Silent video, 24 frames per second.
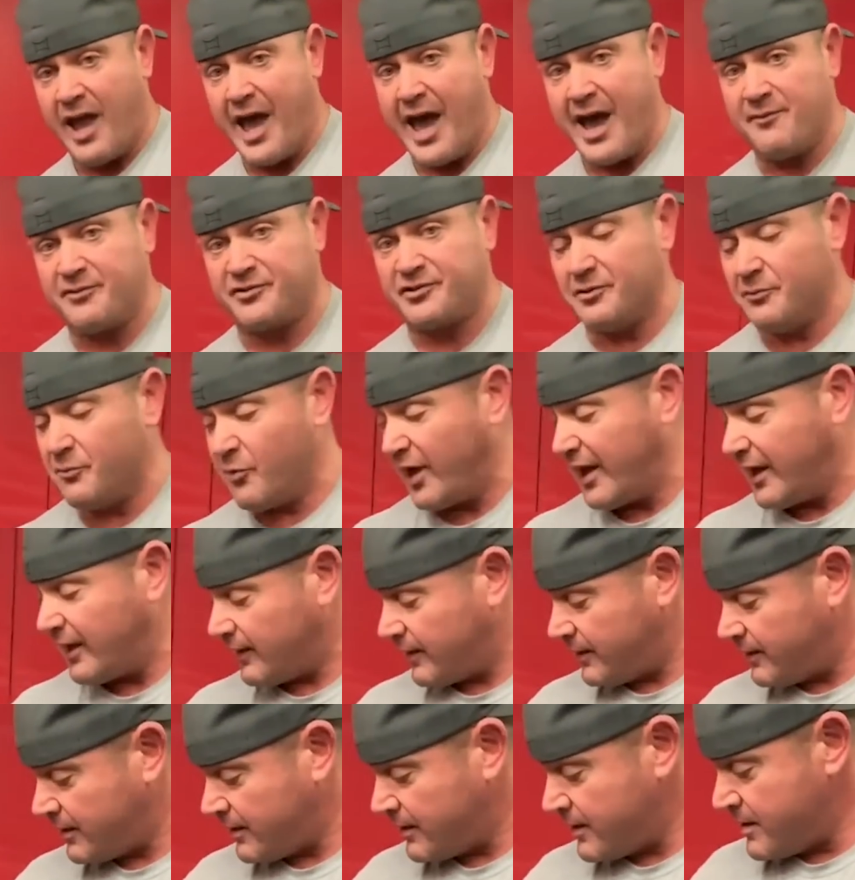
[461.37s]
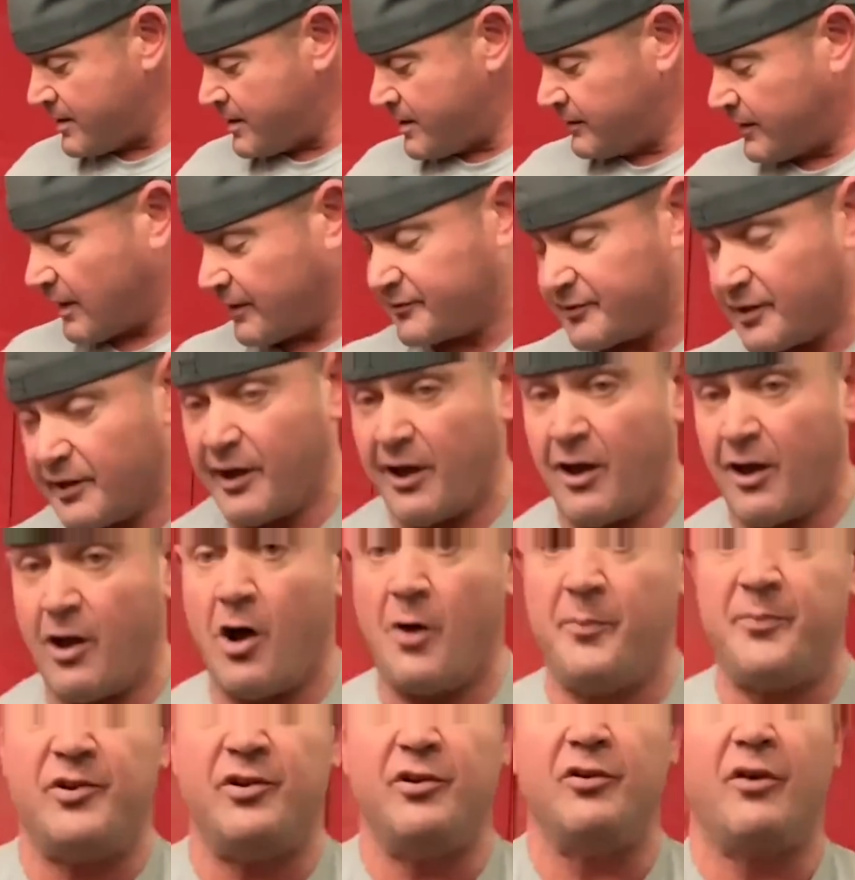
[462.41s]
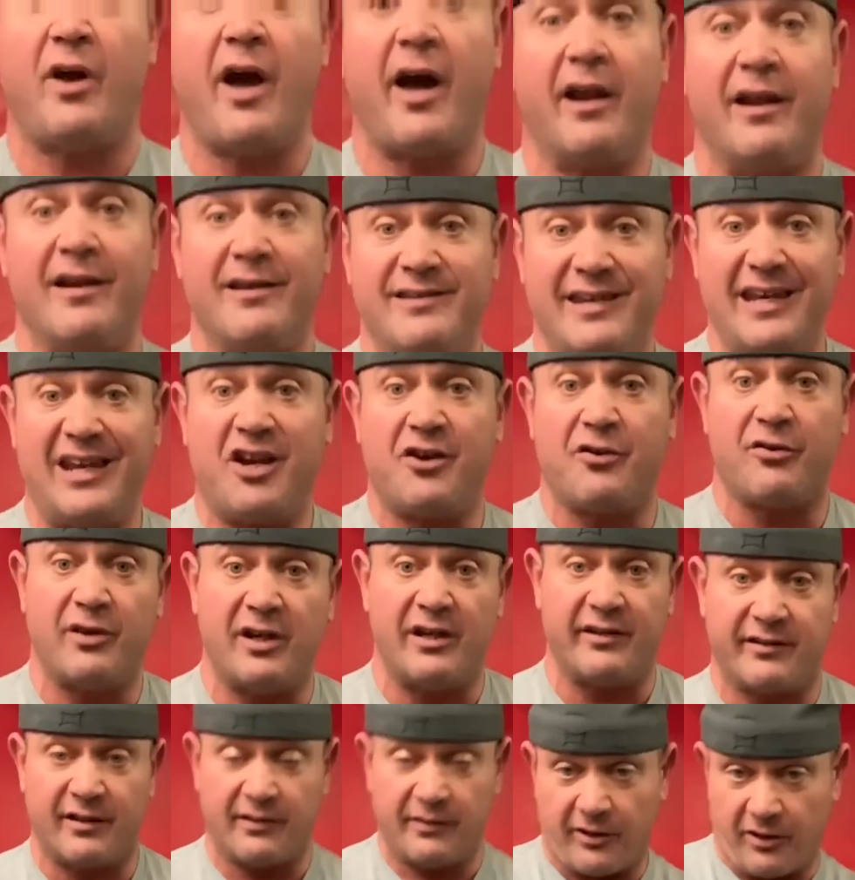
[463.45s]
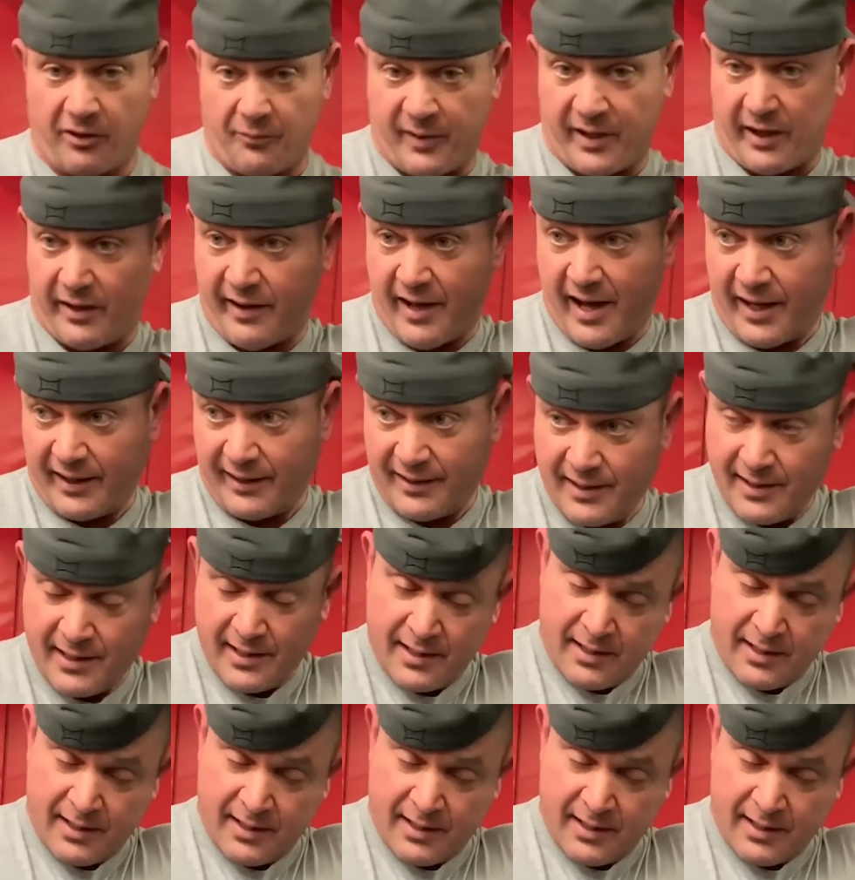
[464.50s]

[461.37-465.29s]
We have some weight that's gonna help to kind of decrease a little bit of that